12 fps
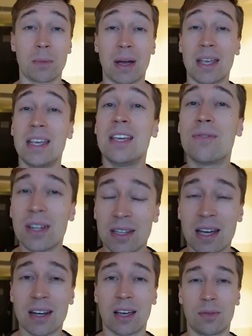but
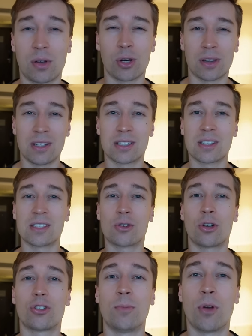even then I fear that this is
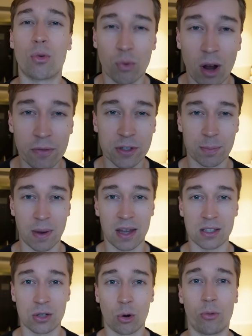going to be a rough
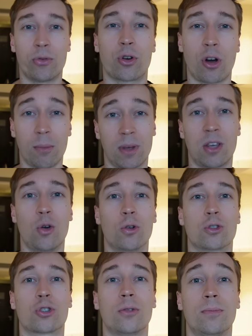space over the coming
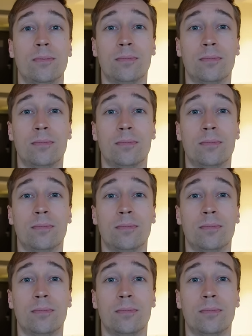years.